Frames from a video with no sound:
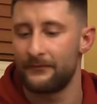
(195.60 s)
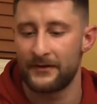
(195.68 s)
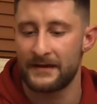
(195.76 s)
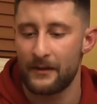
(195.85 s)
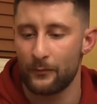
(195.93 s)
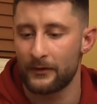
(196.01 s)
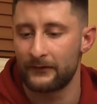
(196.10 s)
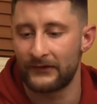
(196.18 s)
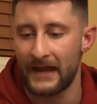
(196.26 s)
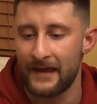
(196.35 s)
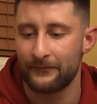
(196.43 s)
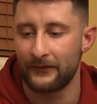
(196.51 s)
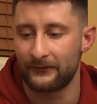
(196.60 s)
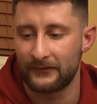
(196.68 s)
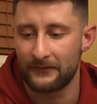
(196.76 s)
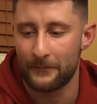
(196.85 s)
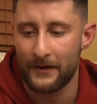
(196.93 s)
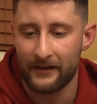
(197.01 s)
The network is endless,
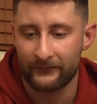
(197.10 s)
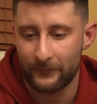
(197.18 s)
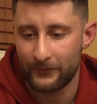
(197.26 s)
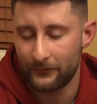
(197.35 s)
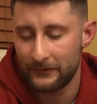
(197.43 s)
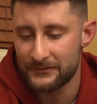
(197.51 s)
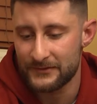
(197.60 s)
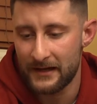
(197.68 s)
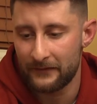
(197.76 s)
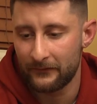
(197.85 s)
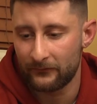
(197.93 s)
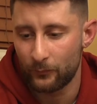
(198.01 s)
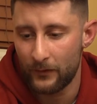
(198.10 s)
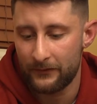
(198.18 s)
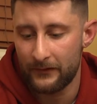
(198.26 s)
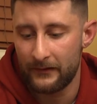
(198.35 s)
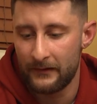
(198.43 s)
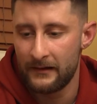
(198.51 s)
and the possibilities are endless with
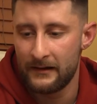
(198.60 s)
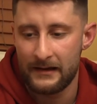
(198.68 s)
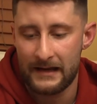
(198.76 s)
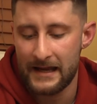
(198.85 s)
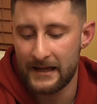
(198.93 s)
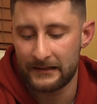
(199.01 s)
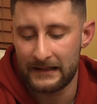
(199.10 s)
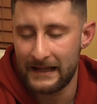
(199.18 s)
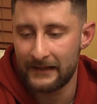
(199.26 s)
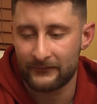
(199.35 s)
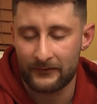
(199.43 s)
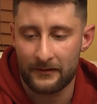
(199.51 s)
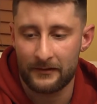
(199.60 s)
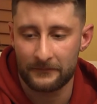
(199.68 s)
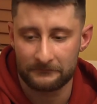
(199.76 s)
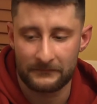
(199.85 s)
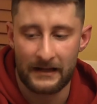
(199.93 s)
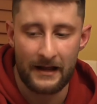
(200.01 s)
it. And it's gonna,
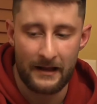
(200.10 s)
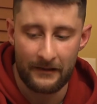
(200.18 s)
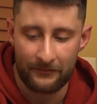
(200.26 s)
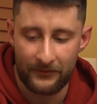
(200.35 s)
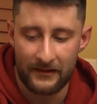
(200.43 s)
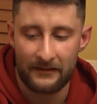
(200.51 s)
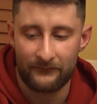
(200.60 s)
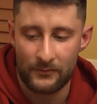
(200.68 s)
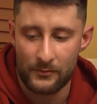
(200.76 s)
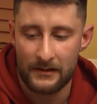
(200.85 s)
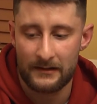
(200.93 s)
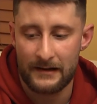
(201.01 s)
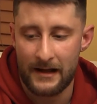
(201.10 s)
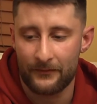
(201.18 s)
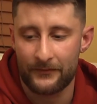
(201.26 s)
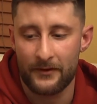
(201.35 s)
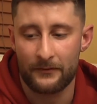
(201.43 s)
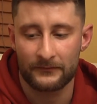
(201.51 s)
I think if you get it
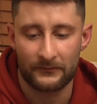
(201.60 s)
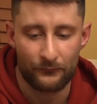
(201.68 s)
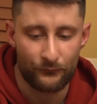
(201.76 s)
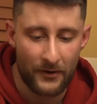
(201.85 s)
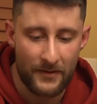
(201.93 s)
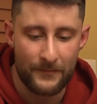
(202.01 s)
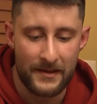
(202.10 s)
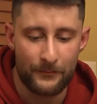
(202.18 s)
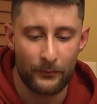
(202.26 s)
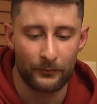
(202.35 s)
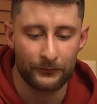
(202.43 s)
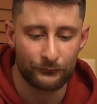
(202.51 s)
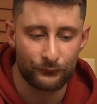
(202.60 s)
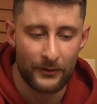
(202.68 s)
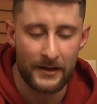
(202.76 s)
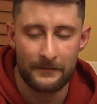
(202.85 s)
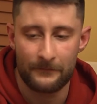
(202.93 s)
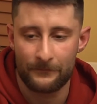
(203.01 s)
out there to the right people in the
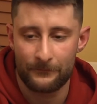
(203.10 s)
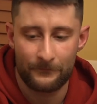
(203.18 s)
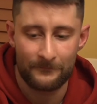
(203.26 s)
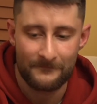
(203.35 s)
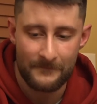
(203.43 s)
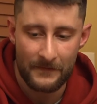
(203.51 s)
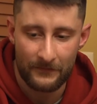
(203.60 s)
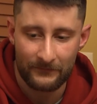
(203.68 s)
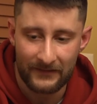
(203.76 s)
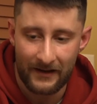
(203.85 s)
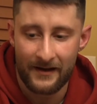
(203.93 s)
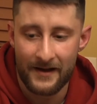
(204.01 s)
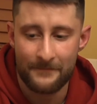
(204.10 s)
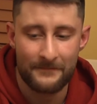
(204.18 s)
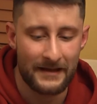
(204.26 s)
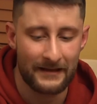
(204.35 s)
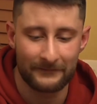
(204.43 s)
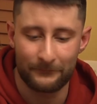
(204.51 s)
right
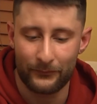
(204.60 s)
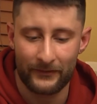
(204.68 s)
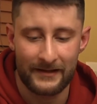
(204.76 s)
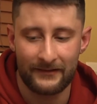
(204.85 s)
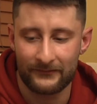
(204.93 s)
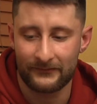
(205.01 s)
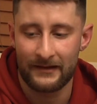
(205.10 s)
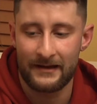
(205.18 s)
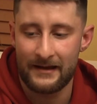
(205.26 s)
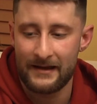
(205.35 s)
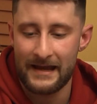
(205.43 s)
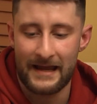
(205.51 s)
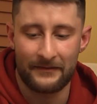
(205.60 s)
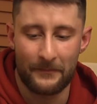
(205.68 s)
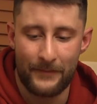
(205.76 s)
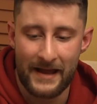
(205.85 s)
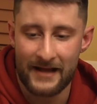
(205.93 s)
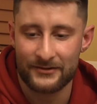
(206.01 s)
time and place, and the
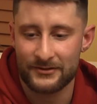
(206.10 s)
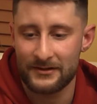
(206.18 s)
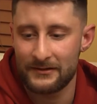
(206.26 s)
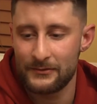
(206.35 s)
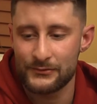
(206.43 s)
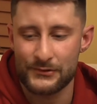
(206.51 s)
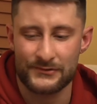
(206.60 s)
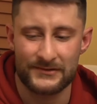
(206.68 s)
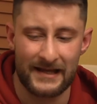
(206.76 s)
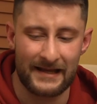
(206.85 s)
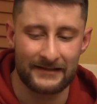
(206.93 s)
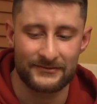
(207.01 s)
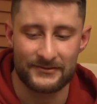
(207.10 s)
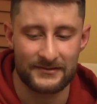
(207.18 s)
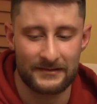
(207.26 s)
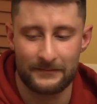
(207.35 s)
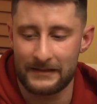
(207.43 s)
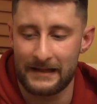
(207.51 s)
passionate users, it's just
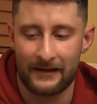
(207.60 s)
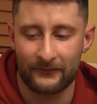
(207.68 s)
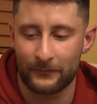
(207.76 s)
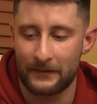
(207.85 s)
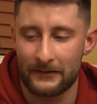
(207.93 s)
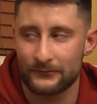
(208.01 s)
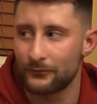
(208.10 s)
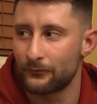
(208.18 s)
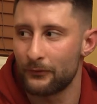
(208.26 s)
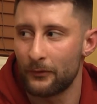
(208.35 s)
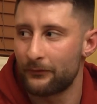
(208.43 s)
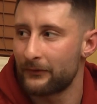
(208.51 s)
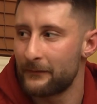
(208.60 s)
going to be exponential growth.